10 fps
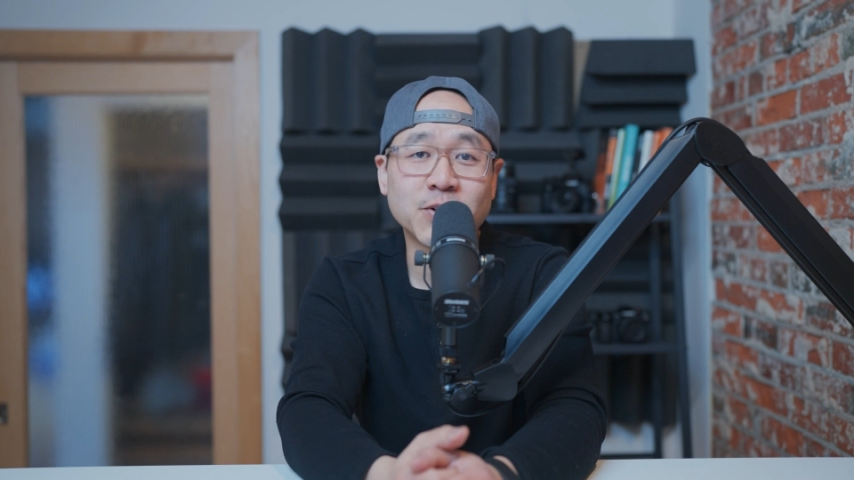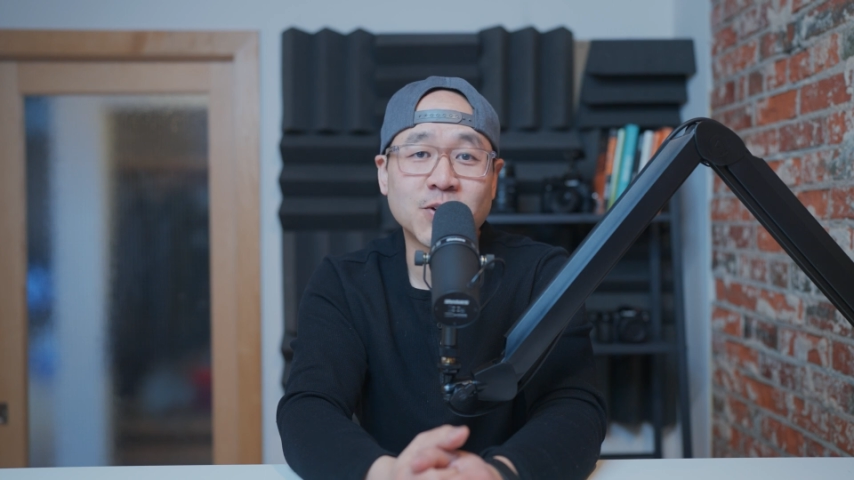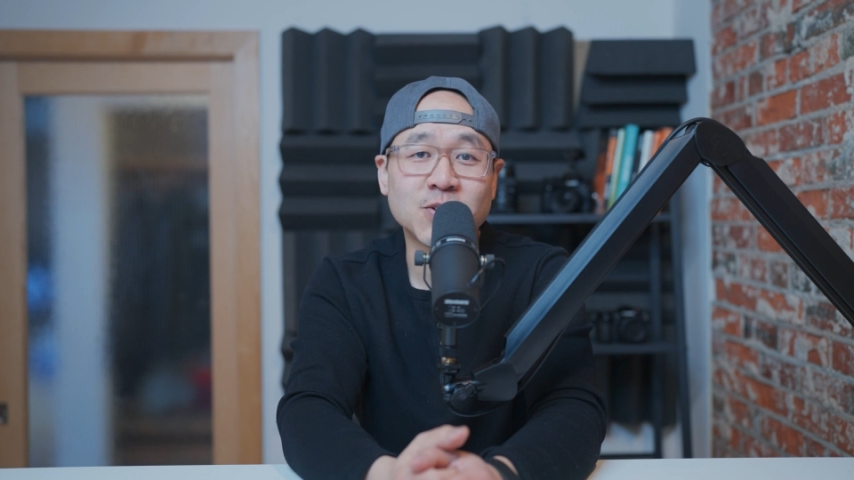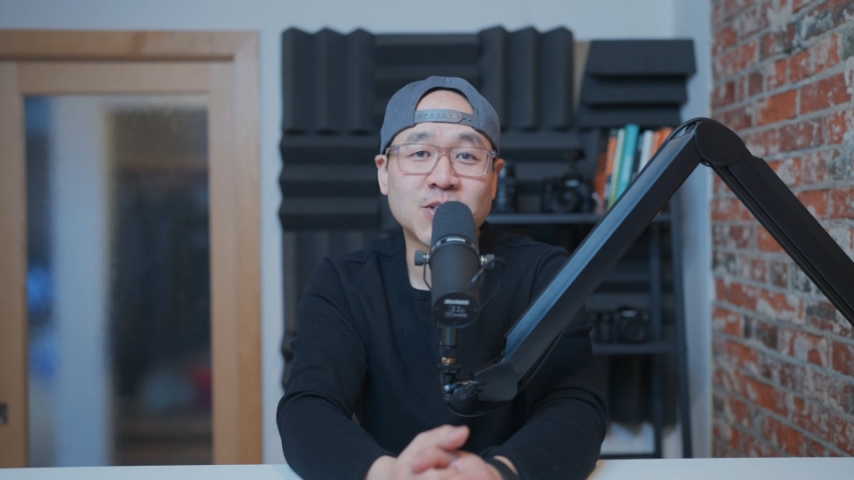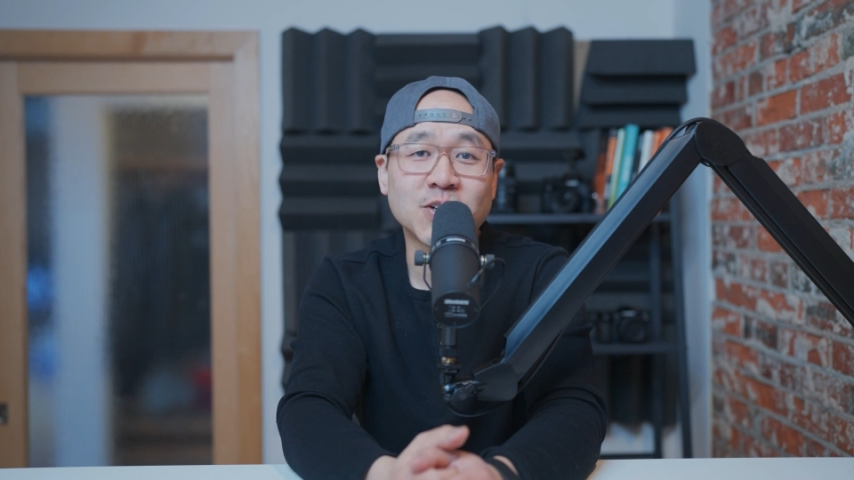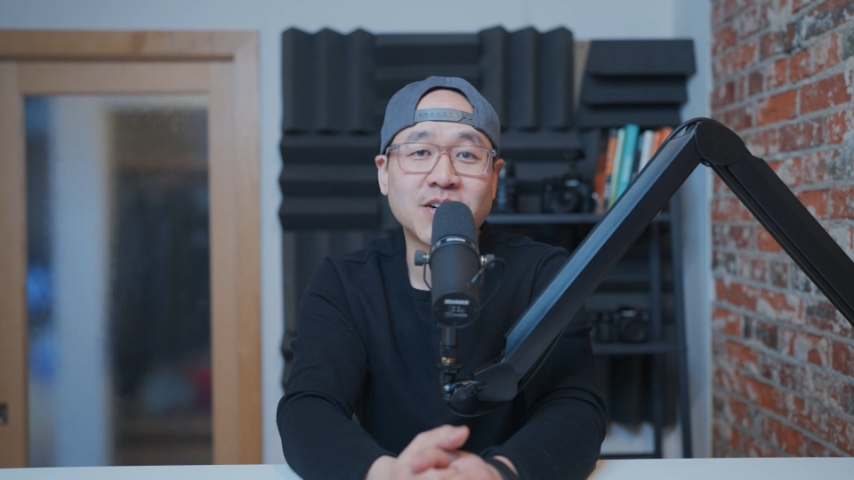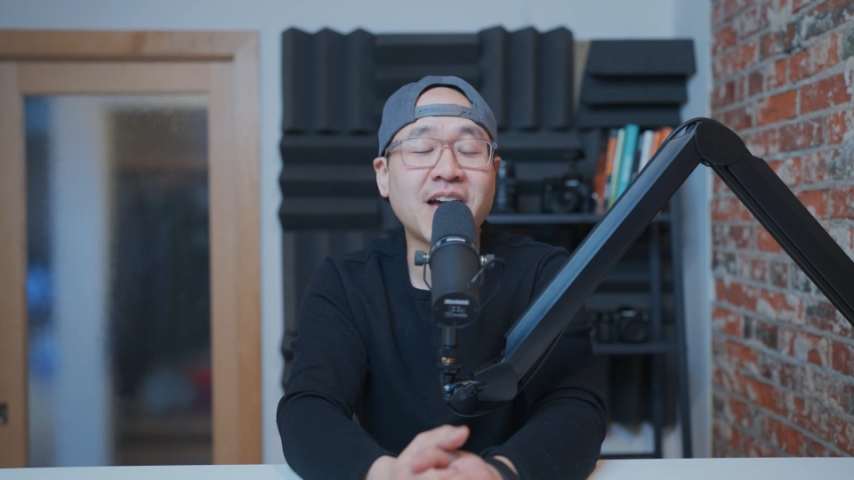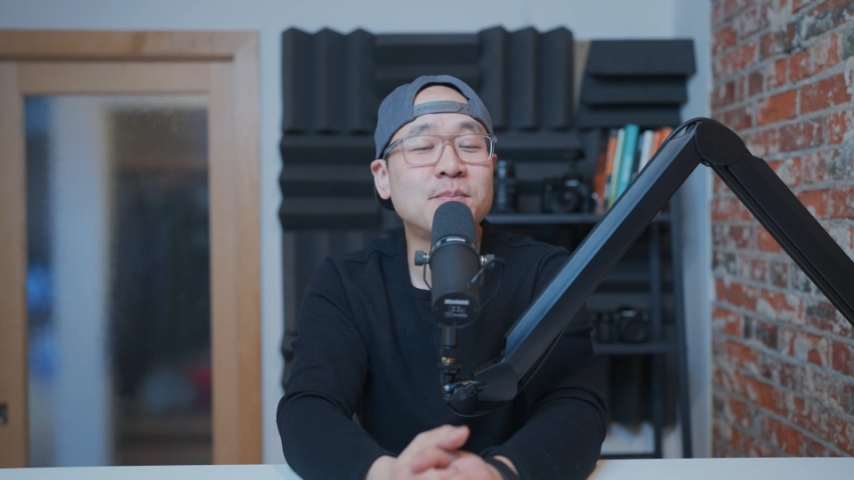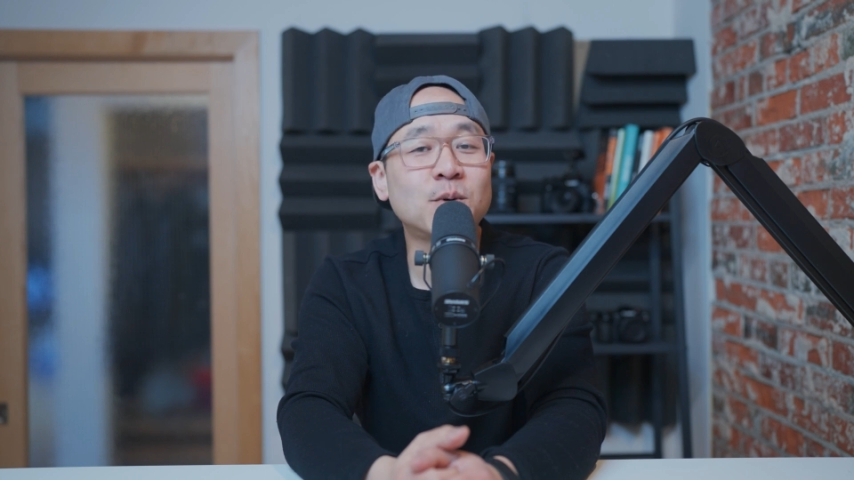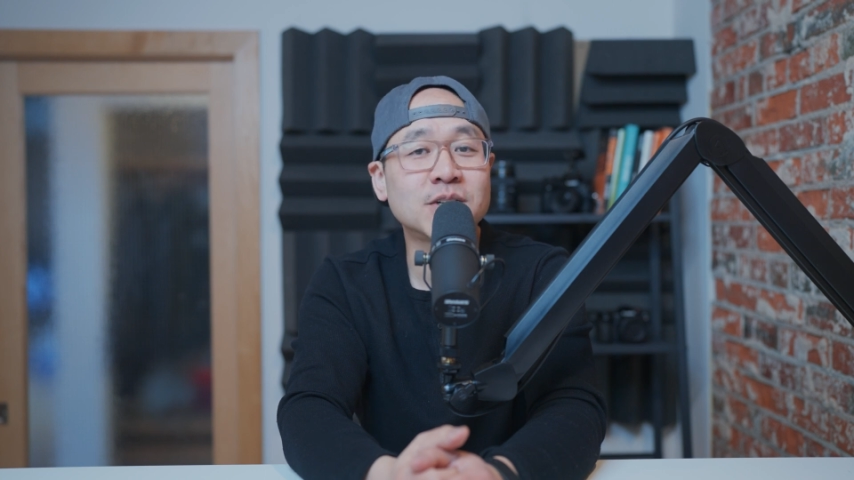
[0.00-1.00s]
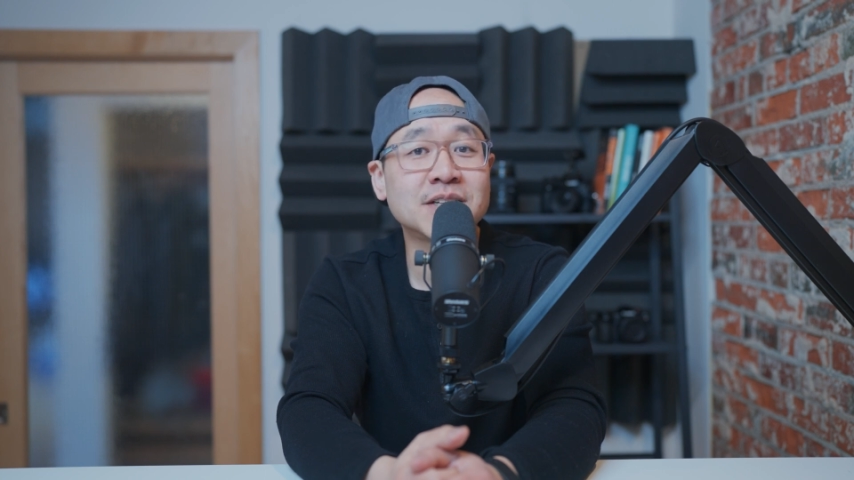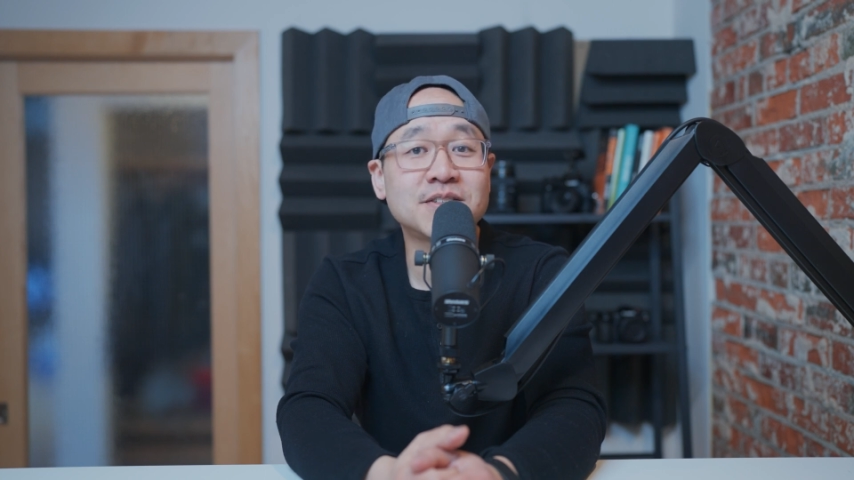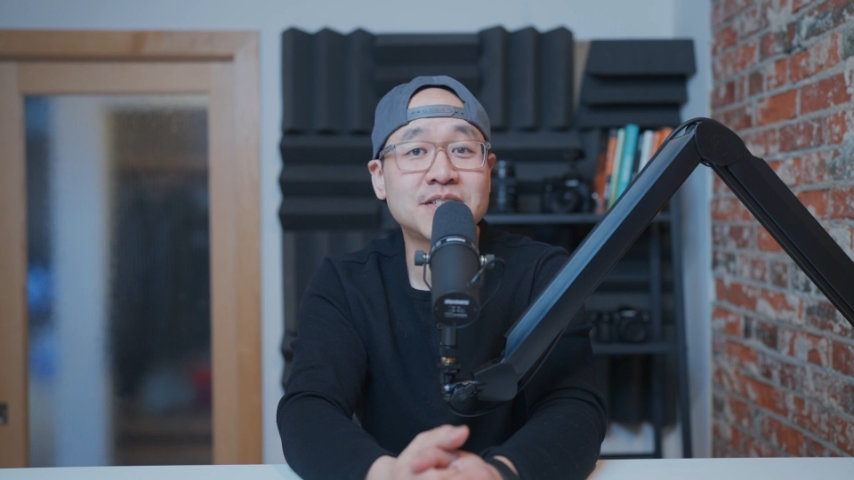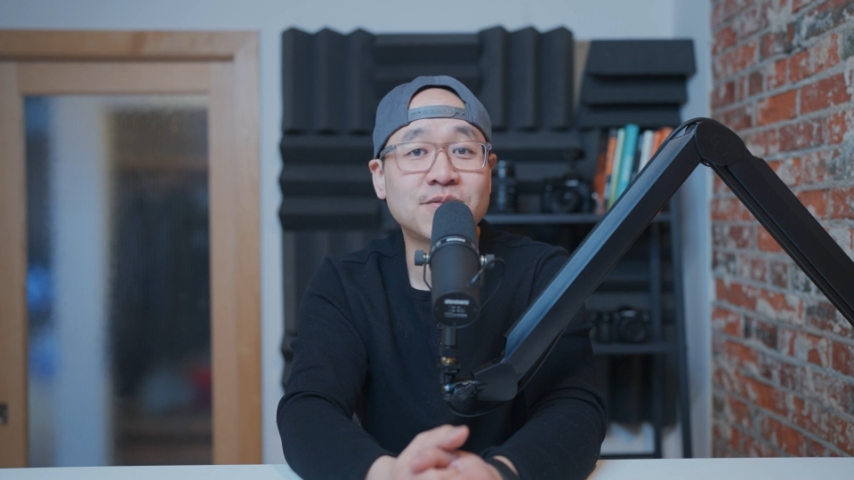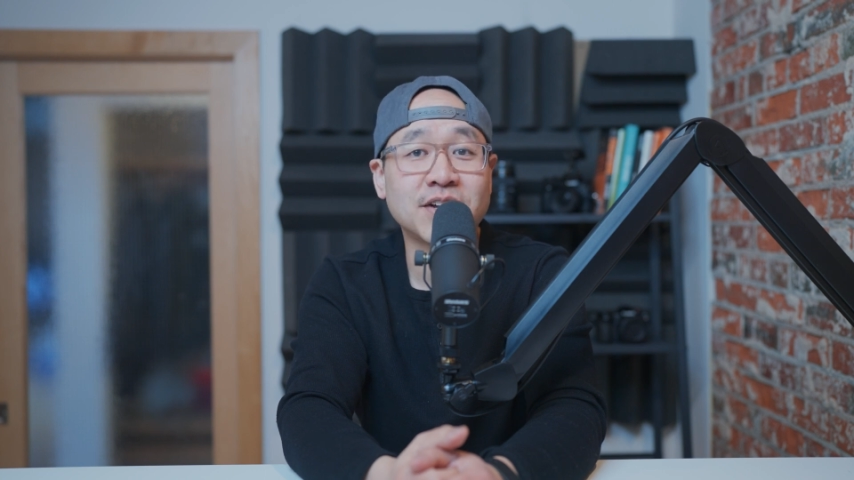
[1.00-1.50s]
coaster and more
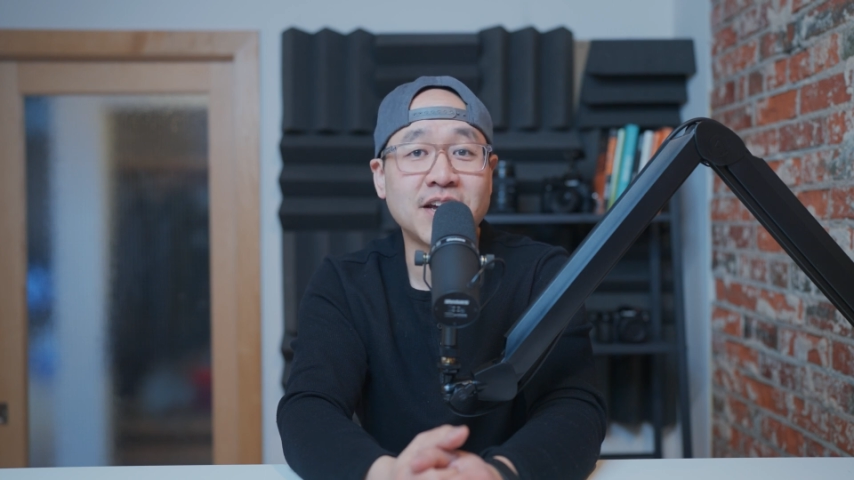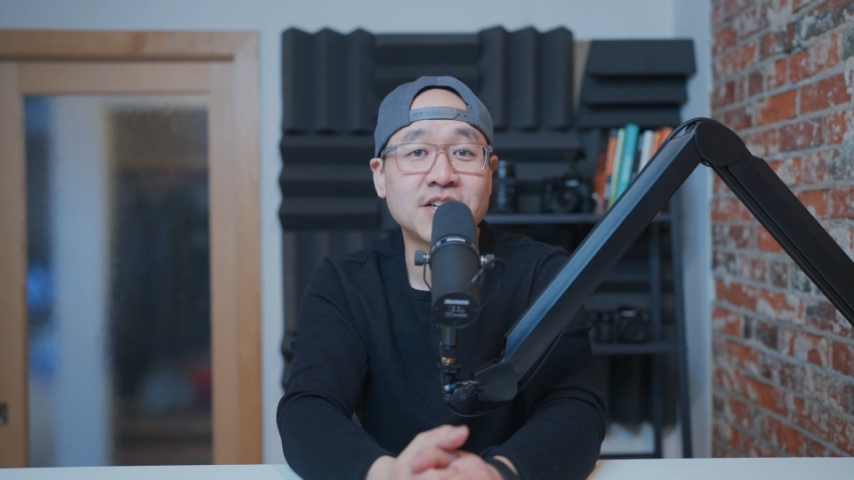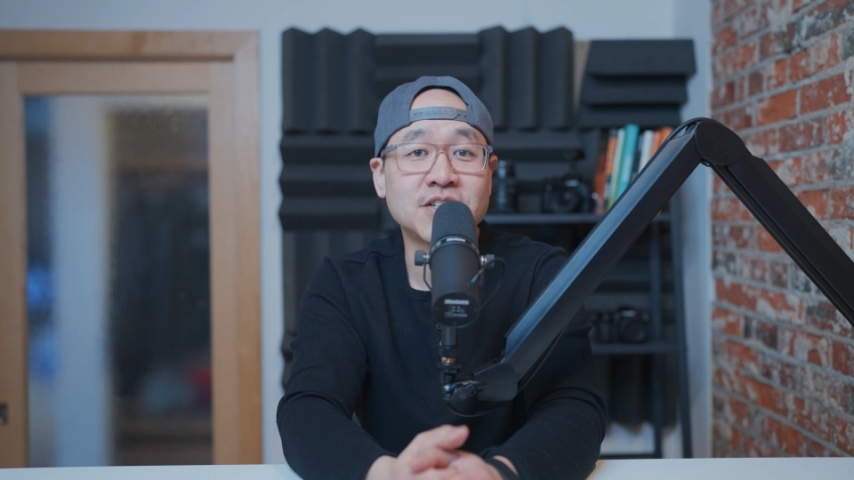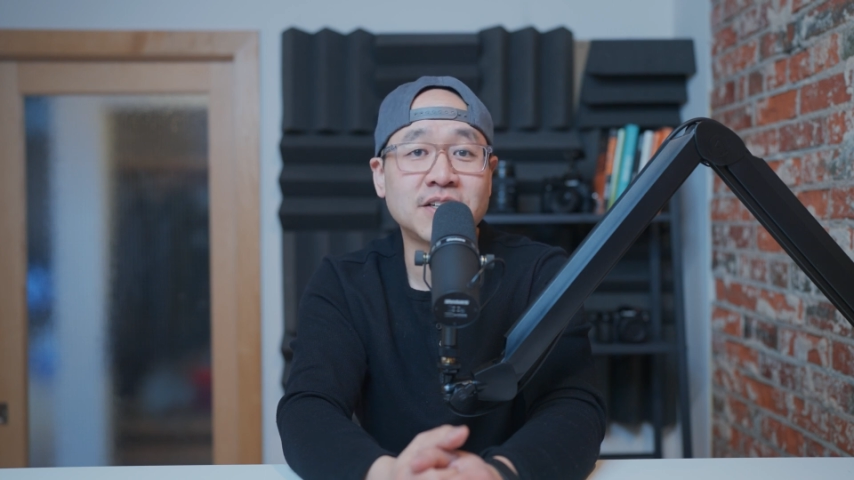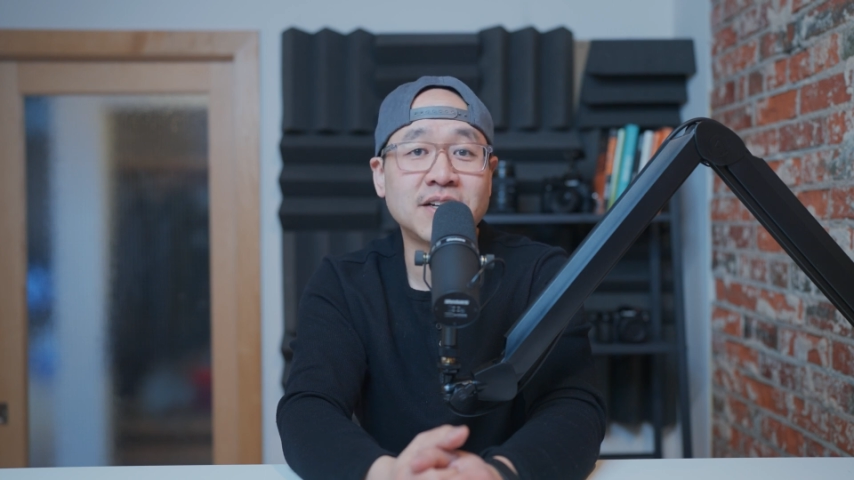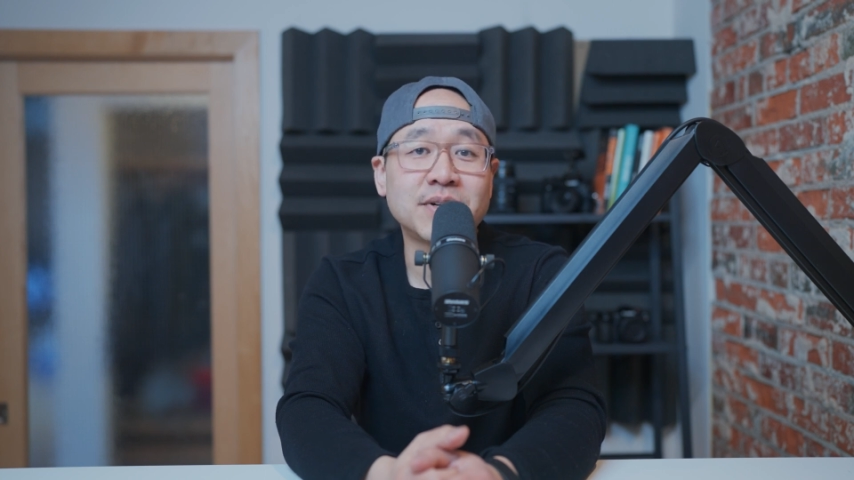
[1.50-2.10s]
diversification.